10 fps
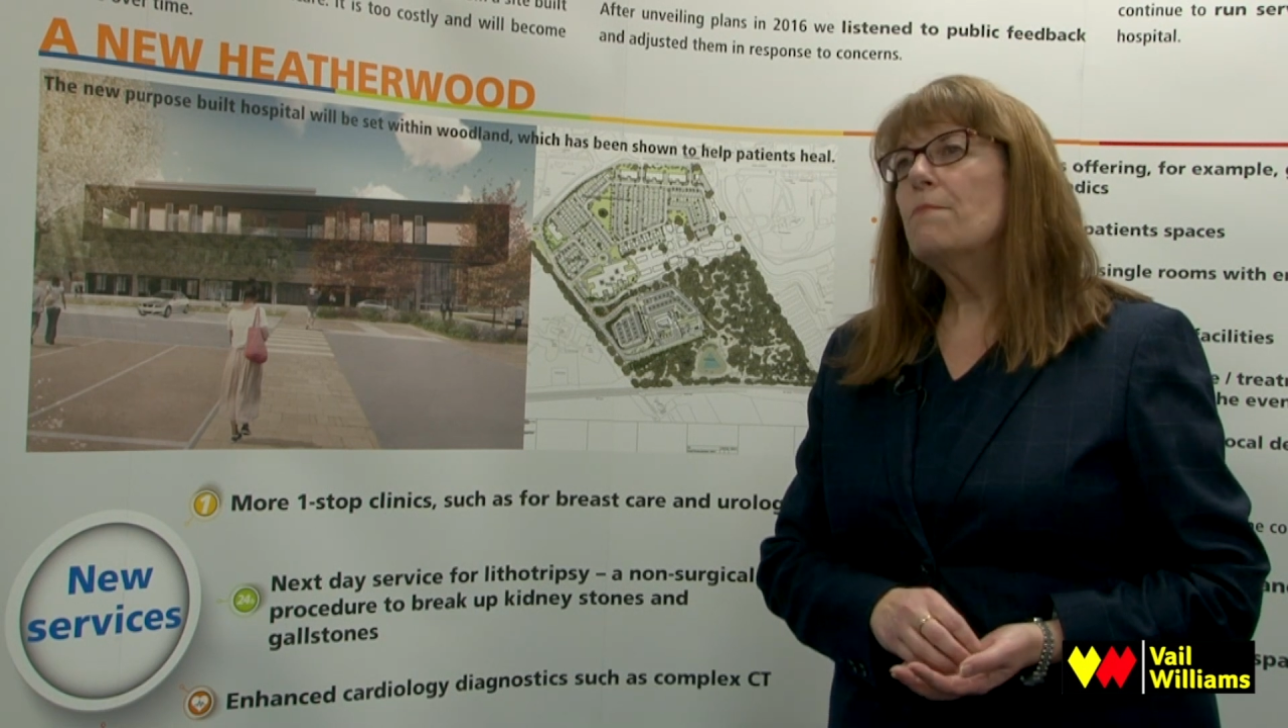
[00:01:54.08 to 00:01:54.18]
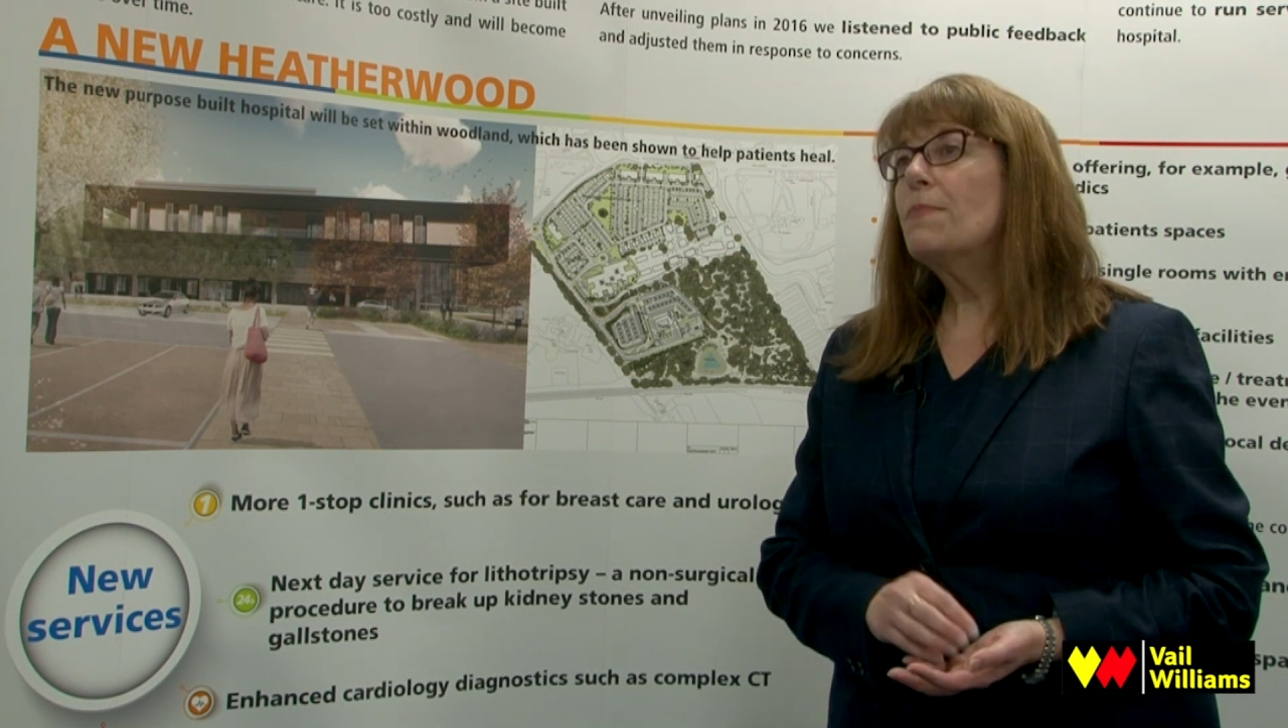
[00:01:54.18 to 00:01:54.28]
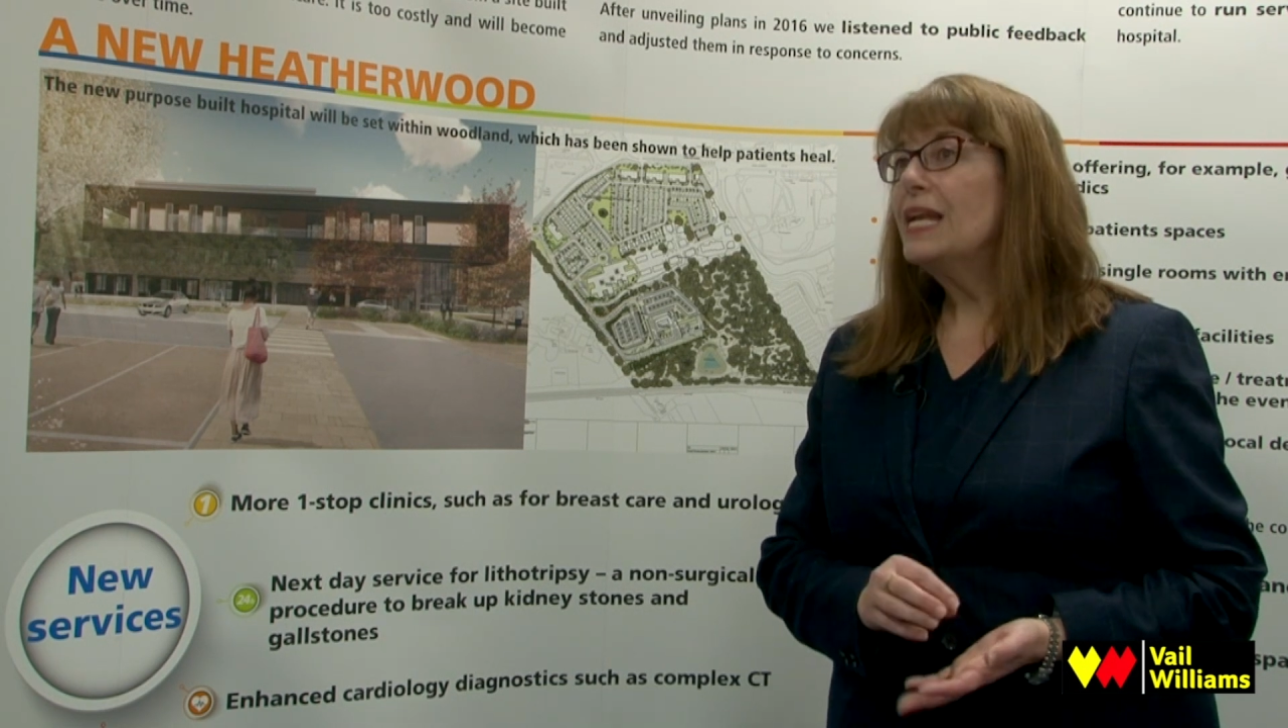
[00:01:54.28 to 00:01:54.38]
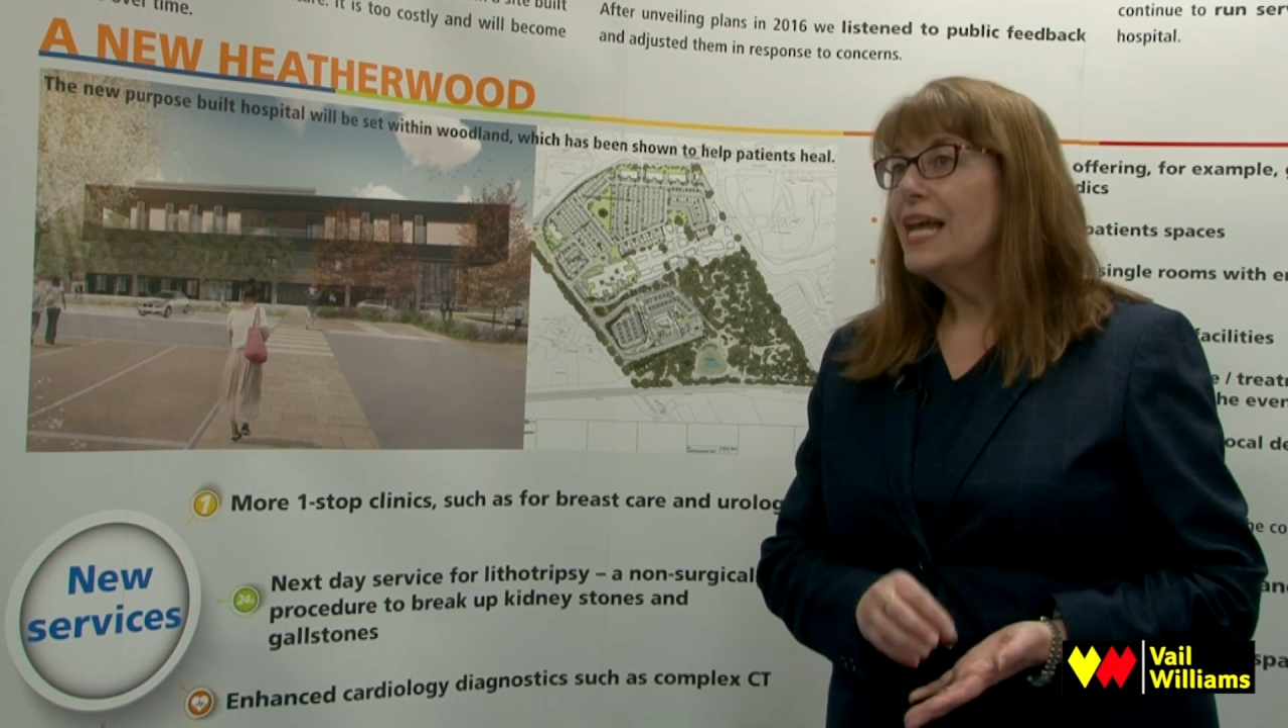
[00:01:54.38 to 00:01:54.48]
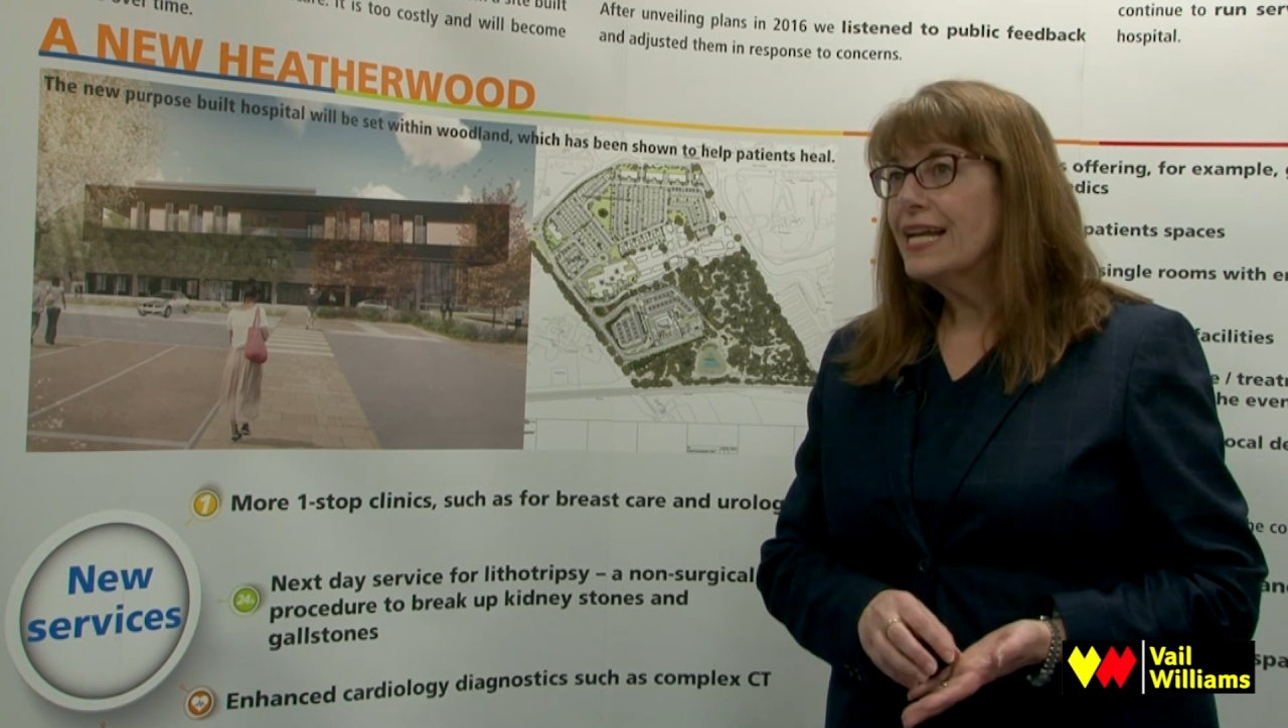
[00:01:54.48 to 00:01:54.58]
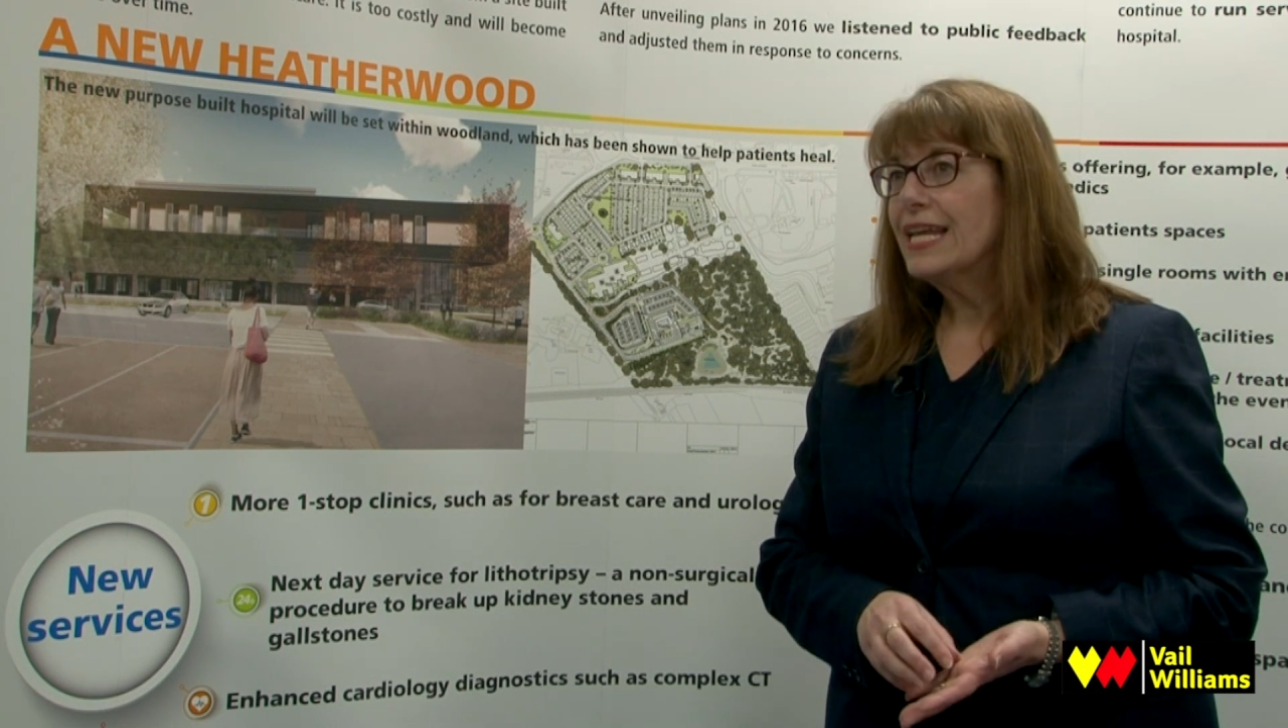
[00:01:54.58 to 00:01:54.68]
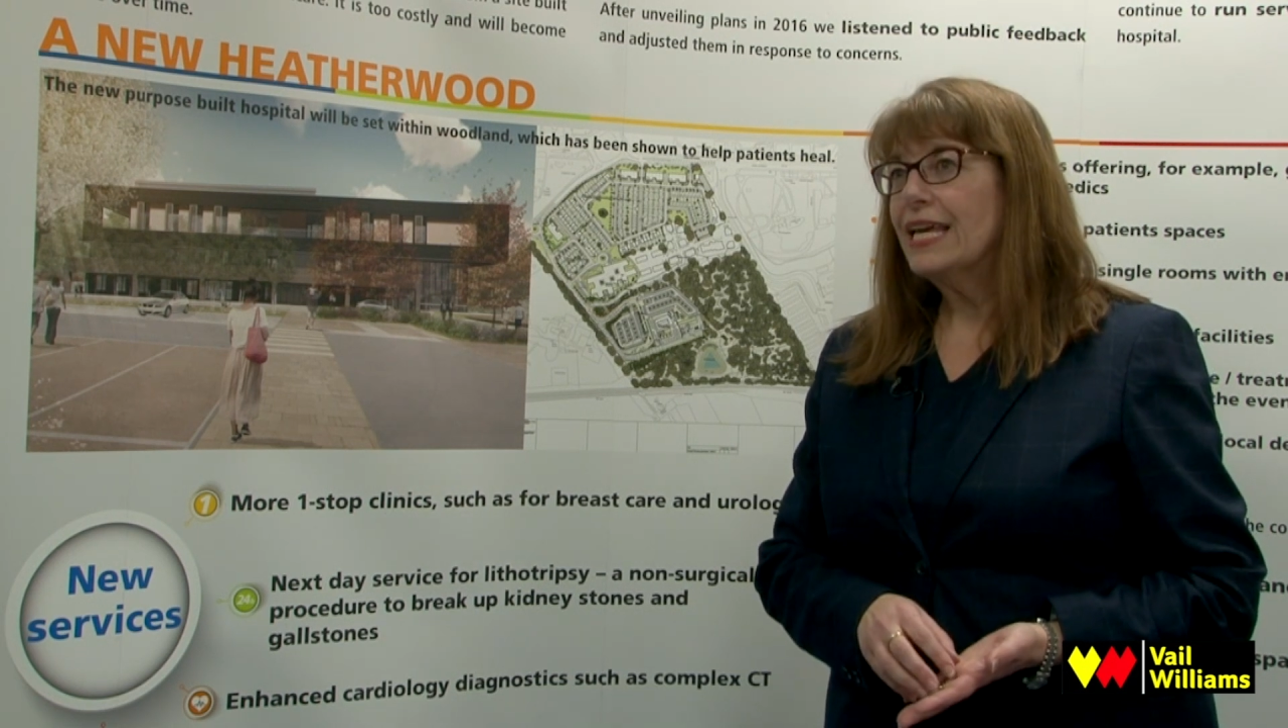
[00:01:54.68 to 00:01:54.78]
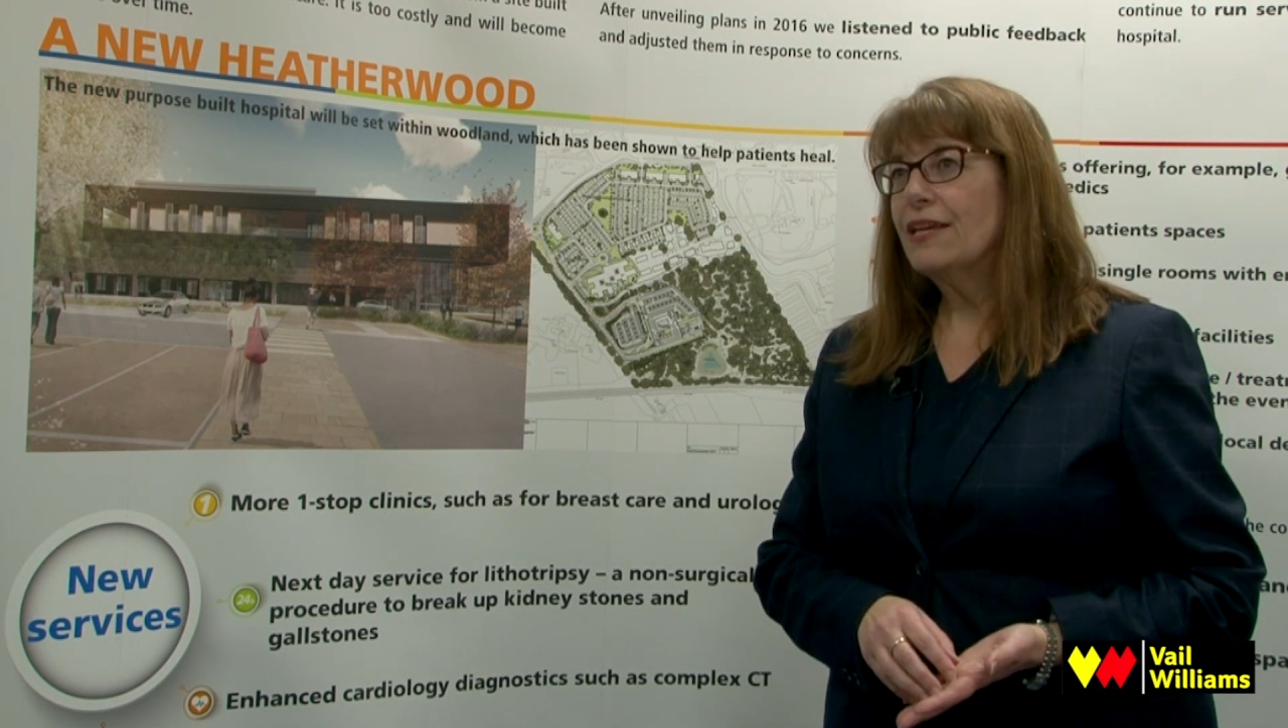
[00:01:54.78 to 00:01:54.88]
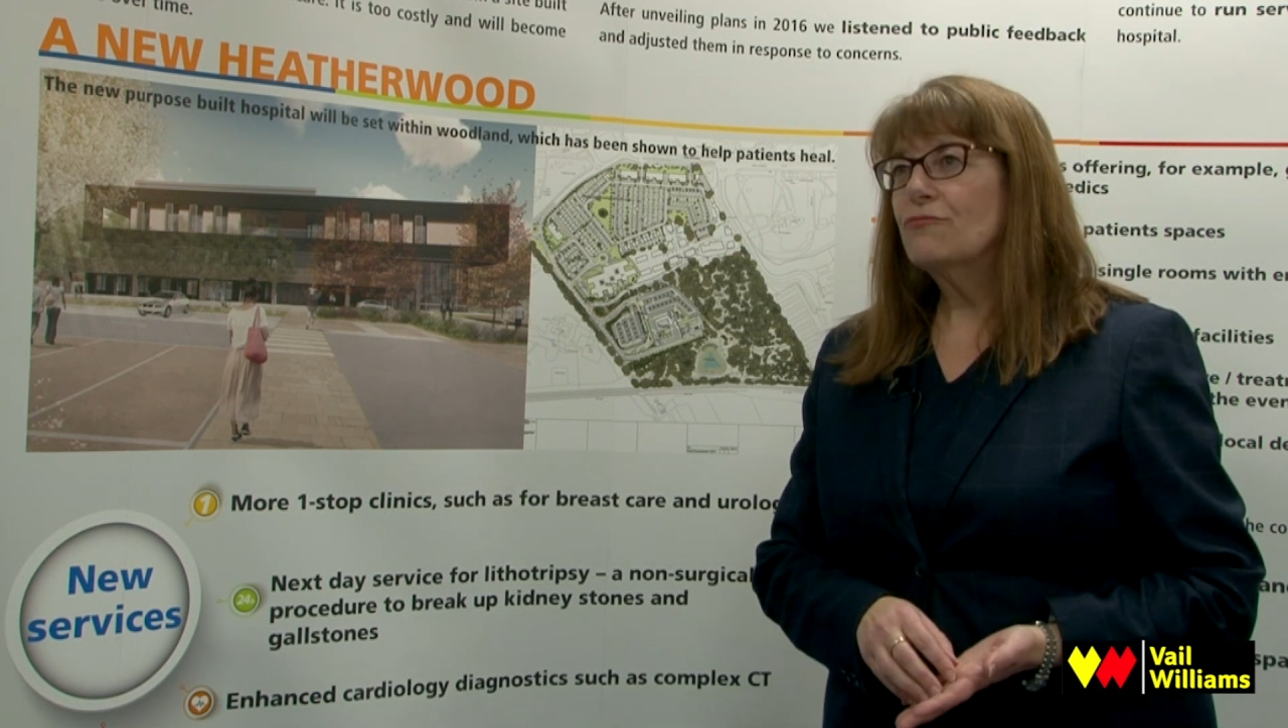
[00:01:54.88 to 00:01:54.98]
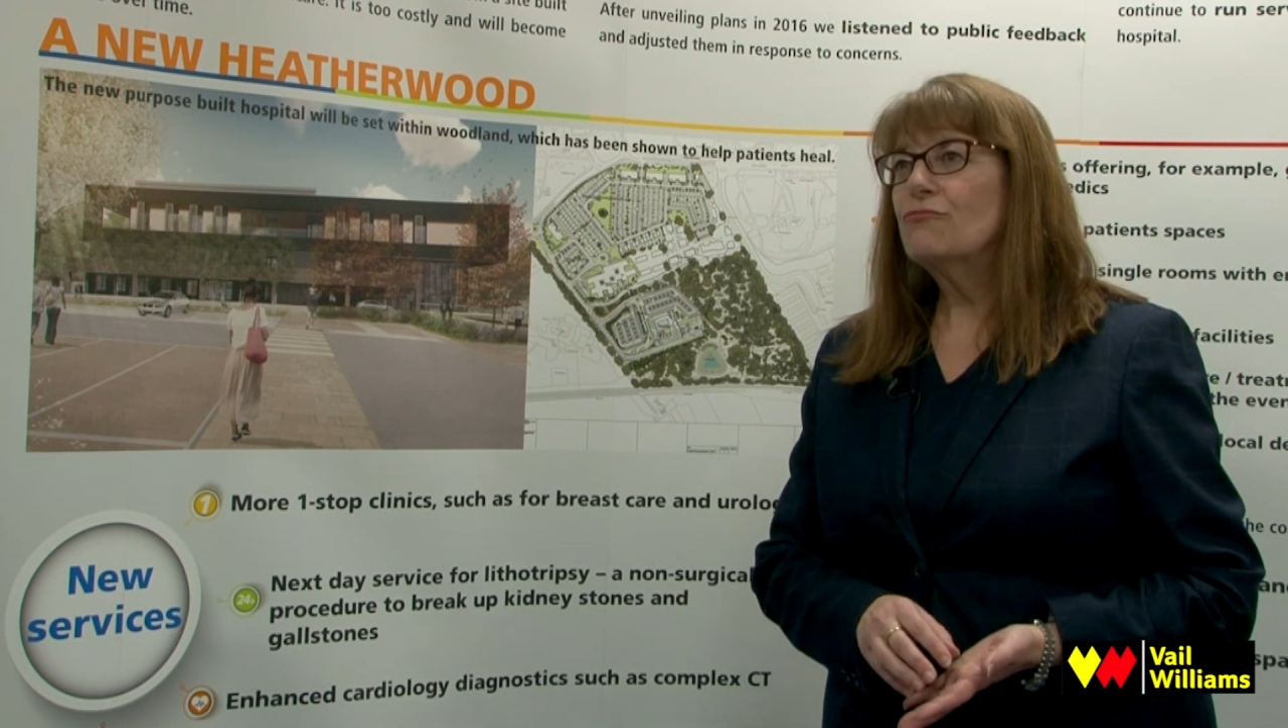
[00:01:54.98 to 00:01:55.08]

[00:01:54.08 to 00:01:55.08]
planning